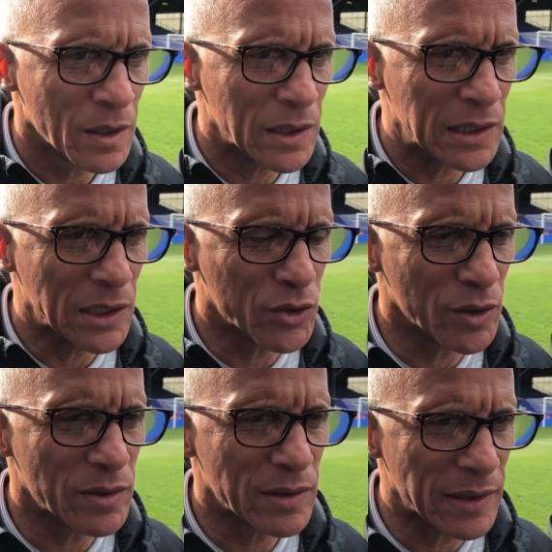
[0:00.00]
uh, a
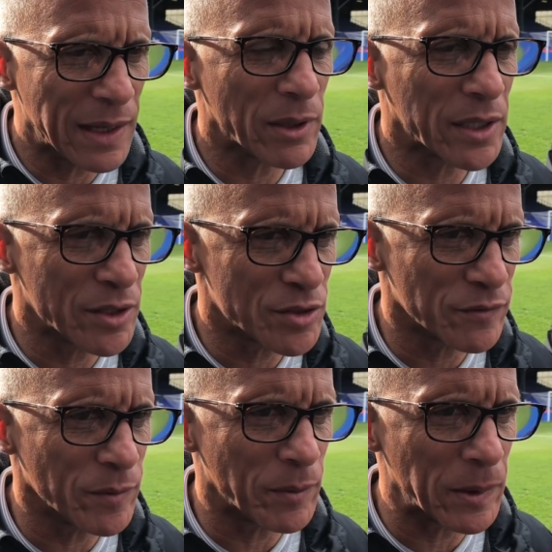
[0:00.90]
good application
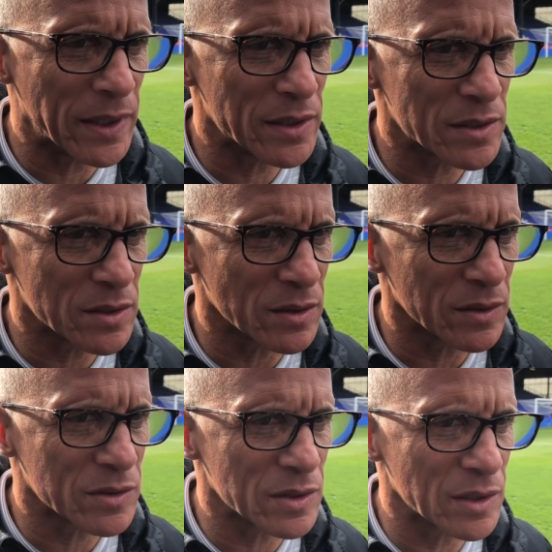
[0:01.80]
from the players
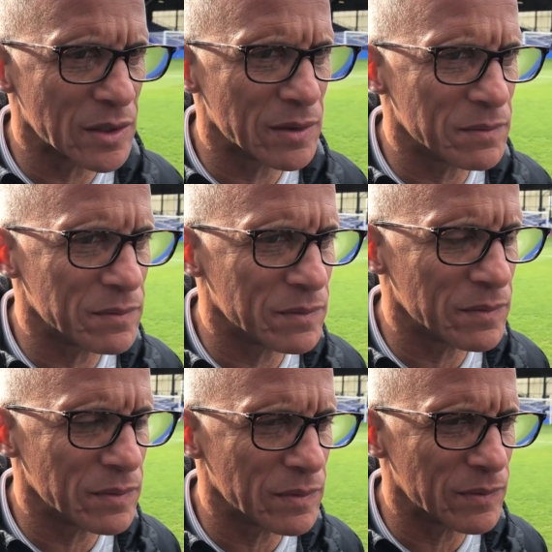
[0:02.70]
that um,
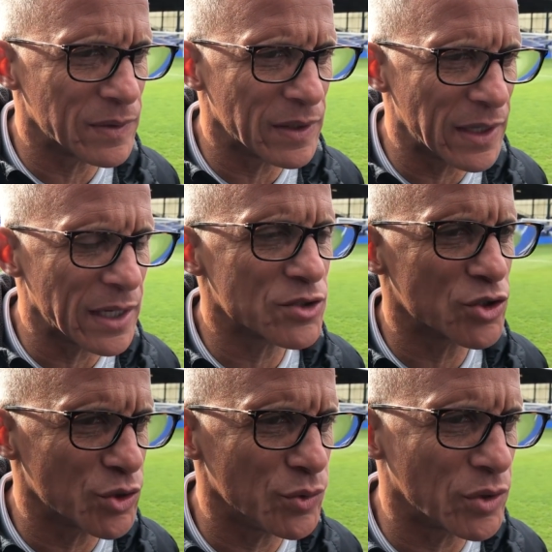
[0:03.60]
the
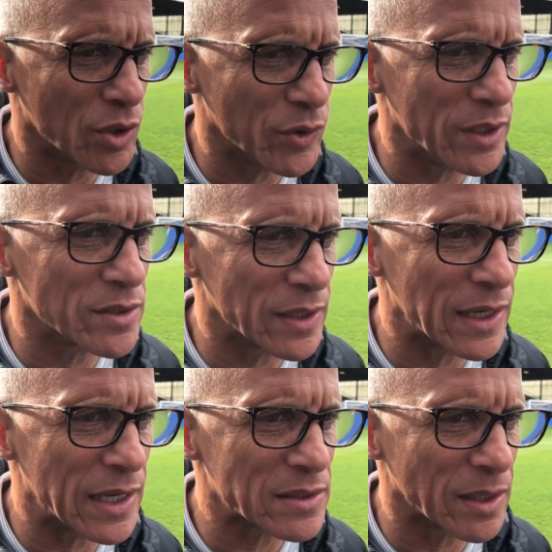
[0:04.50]
attitude going into the
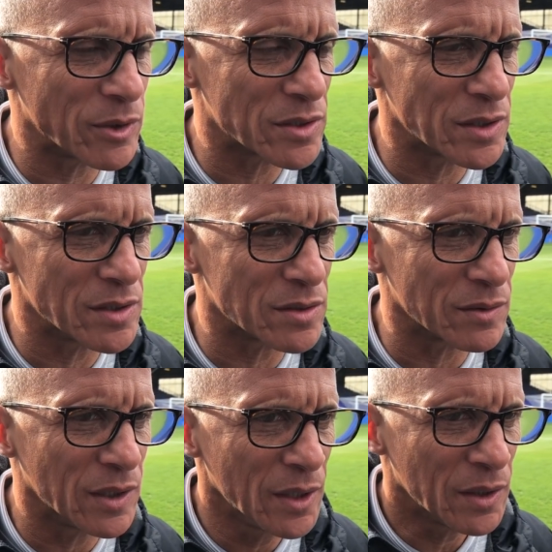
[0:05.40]
last game of the season
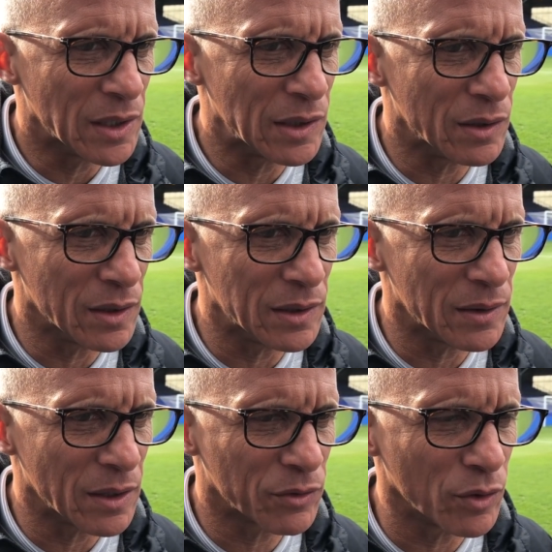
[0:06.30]
uh,
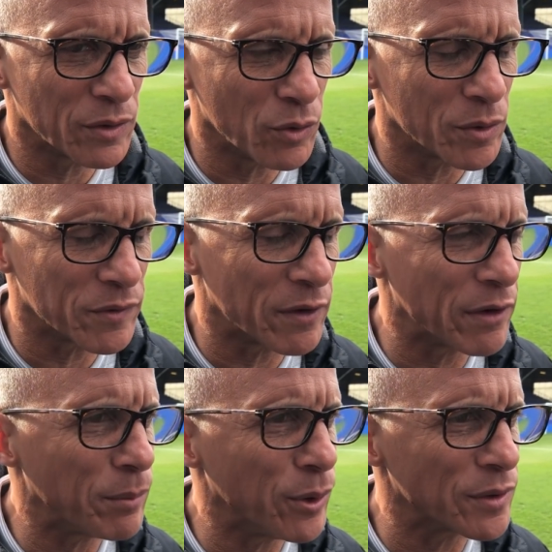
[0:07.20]
I, th I, thought was
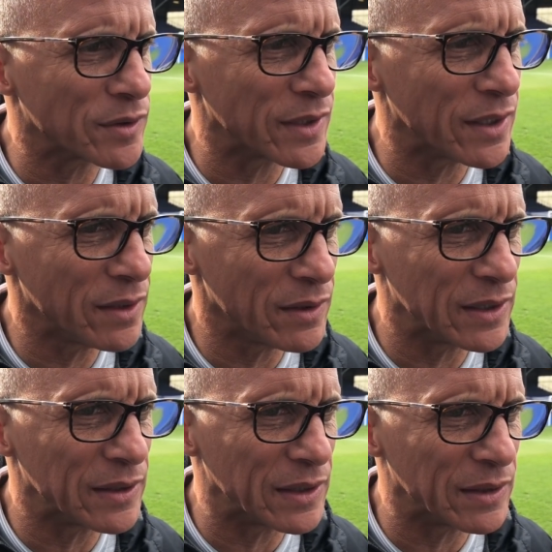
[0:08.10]
very important today,
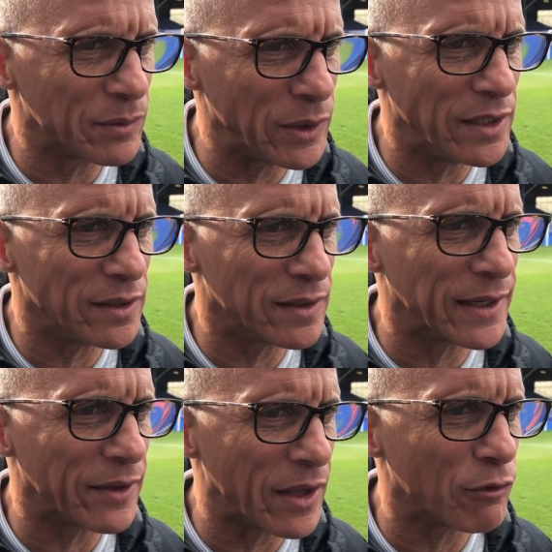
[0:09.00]
uh, that we needed to
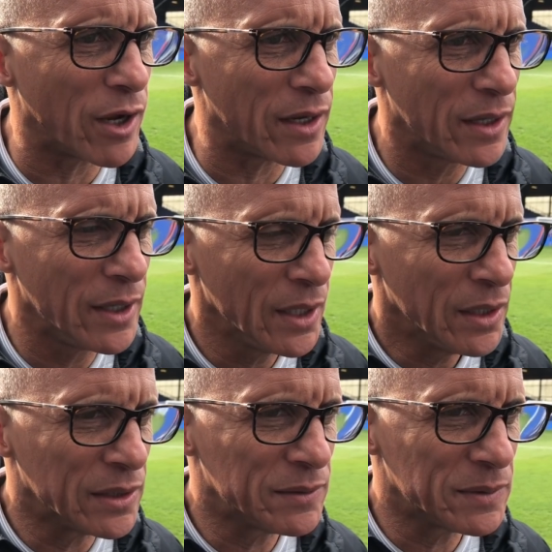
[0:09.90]
get that right.
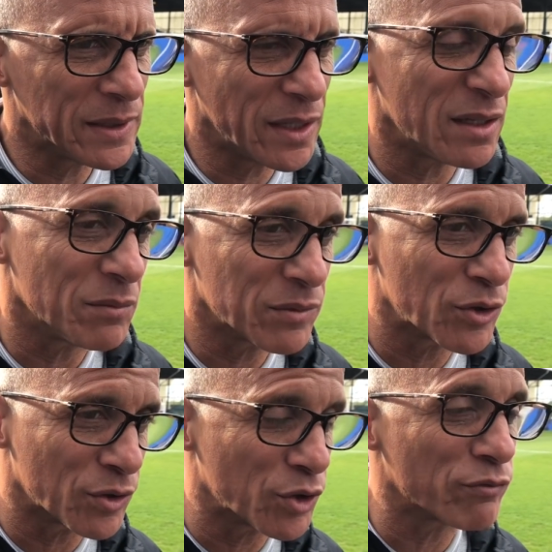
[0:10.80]
Um, and again,
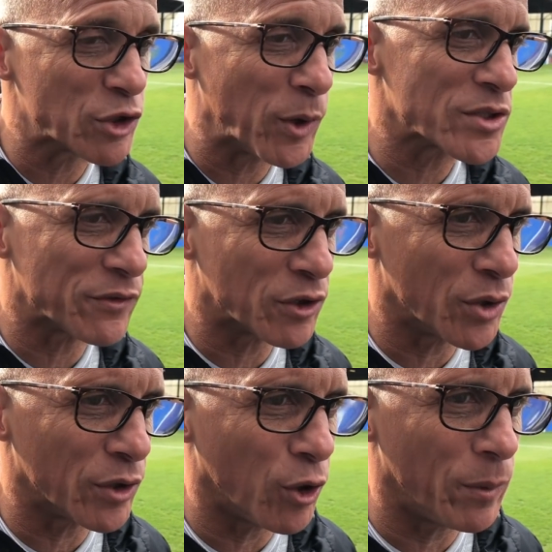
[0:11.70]
good, good, response after
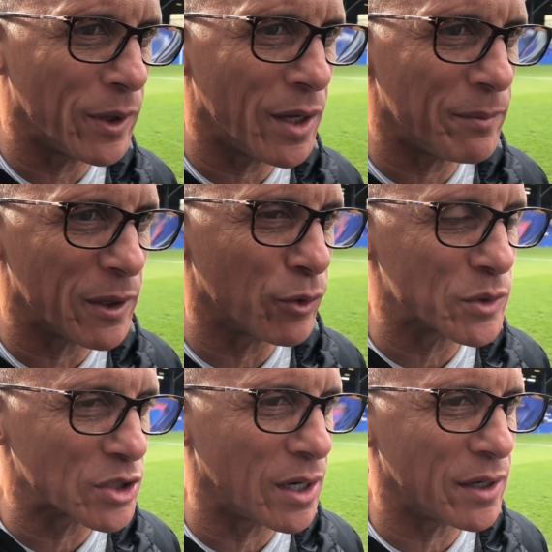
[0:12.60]
going a goal behind, but I thought
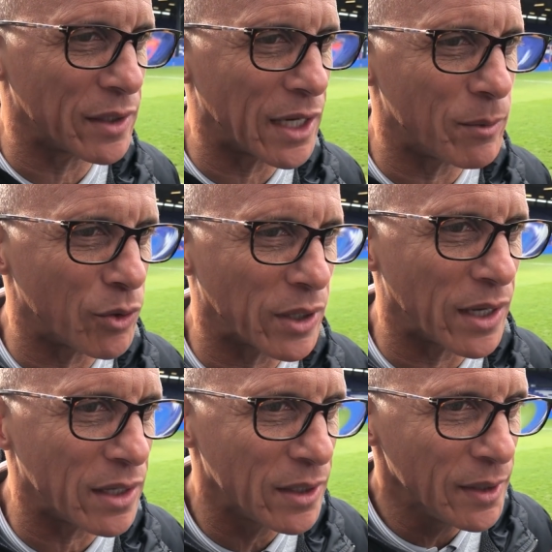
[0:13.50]
we started the game
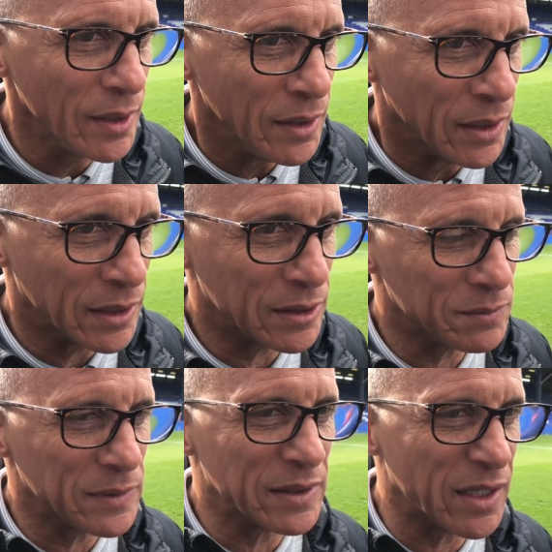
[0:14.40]
okay.
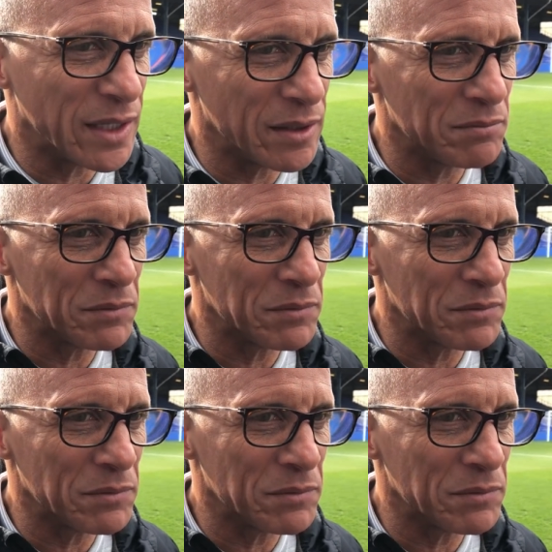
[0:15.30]
Um, and then